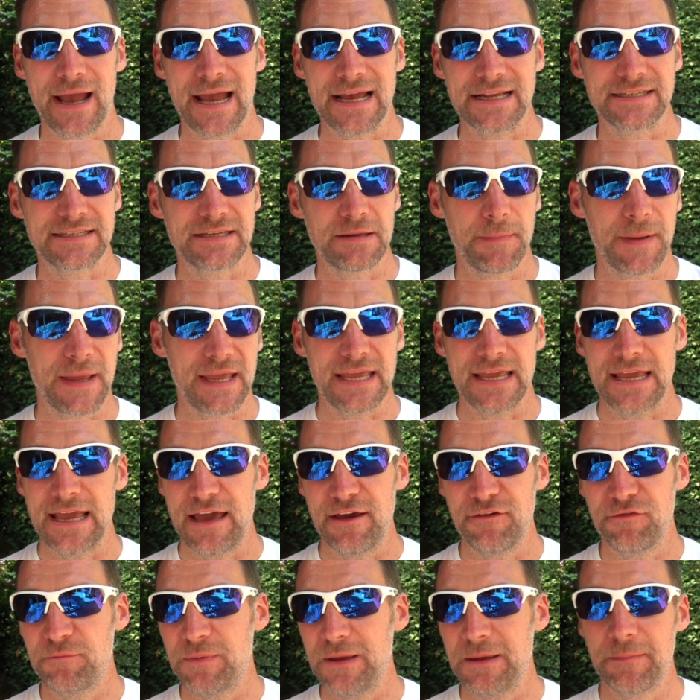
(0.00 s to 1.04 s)
it has to be
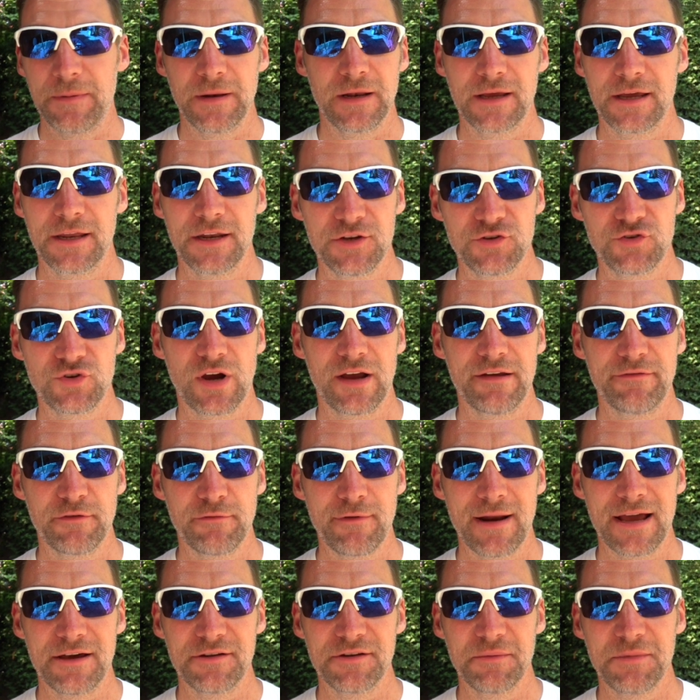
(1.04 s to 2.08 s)
if people are going to drive
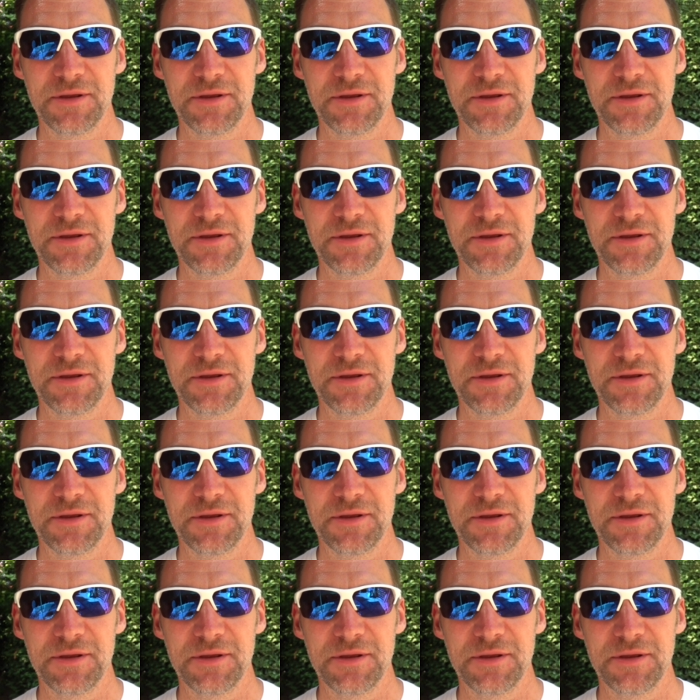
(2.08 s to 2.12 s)
around.